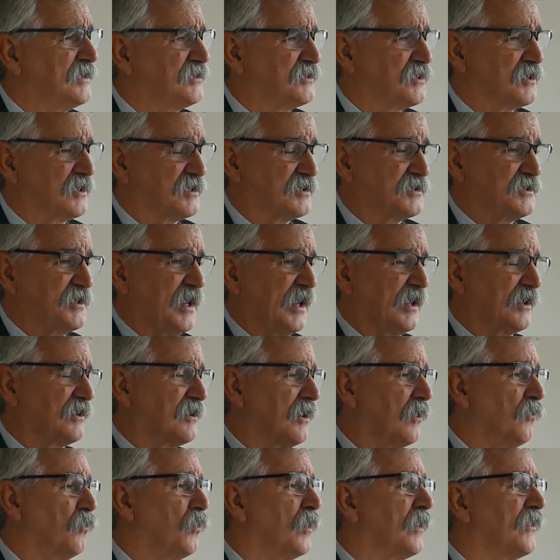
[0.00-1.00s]

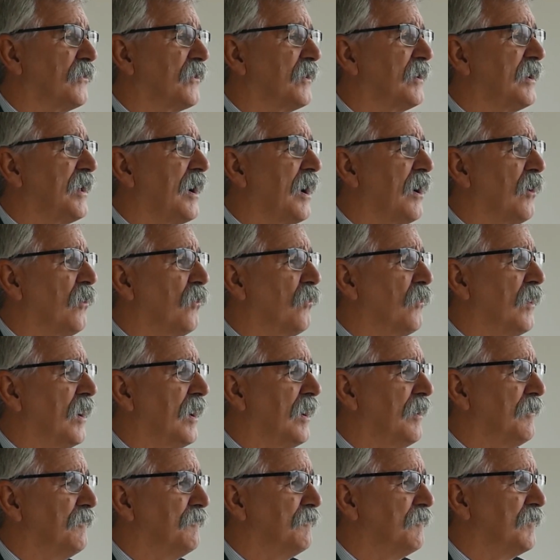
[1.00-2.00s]
sector within
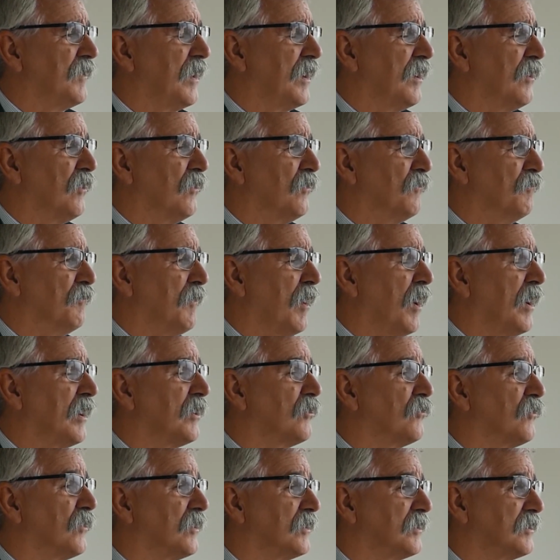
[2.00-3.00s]
our
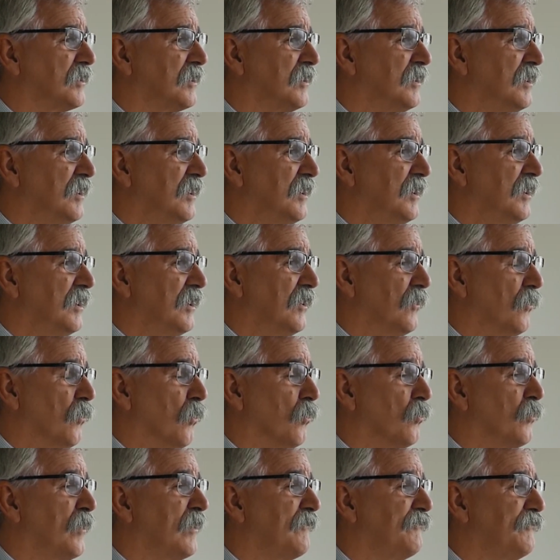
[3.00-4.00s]
migrant
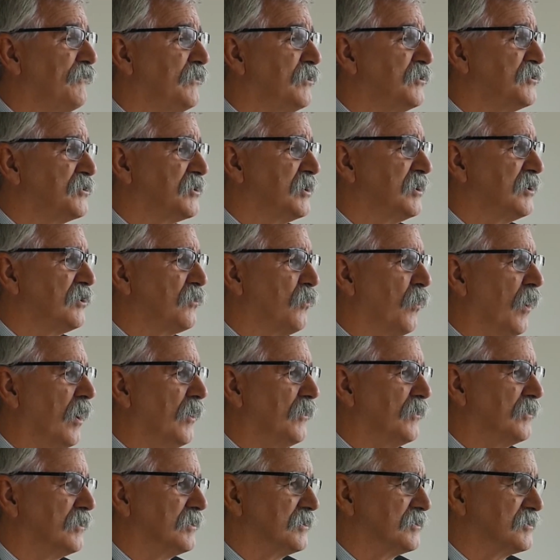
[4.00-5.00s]
or refugee
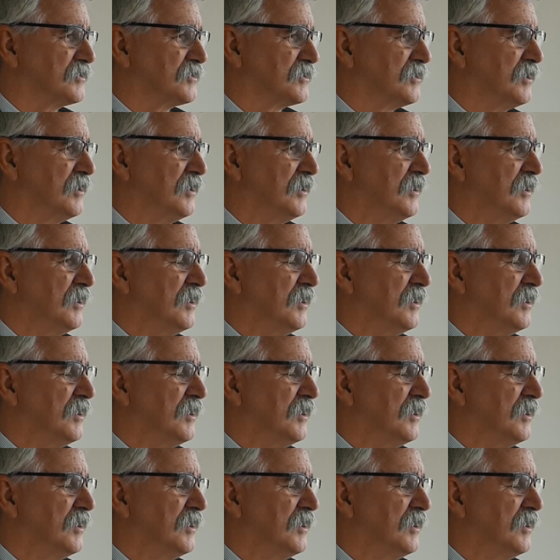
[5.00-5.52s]
quotas.